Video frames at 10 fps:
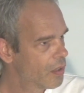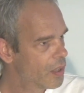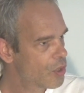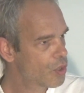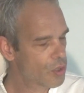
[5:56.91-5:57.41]

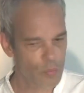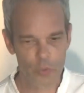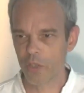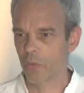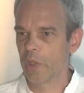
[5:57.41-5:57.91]
Let's just
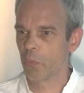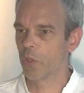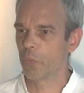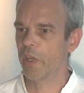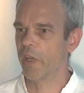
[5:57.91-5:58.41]
work with
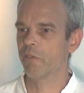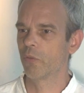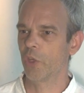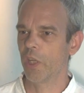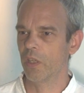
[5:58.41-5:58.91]
what we have
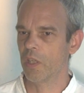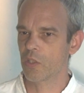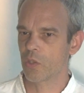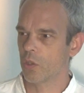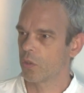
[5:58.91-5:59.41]
today.
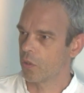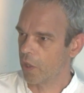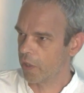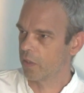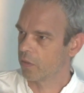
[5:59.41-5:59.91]
Let's not
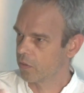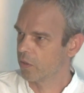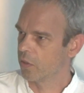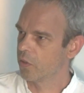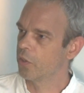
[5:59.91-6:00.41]

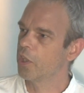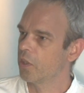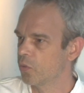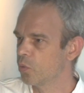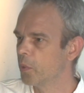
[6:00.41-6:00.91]

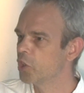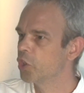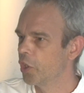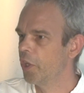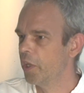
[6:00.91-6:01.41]
think too
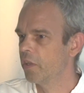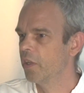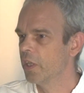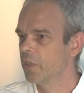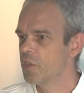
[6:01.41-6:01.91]
much ahead.
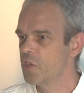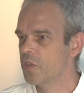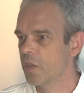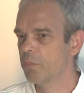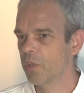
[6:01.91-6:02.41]
This is
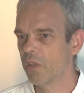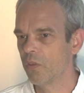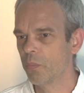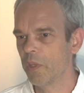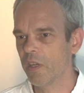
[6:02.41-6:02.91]
something
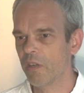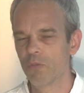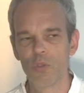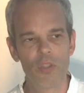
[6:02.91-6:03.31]
you may have to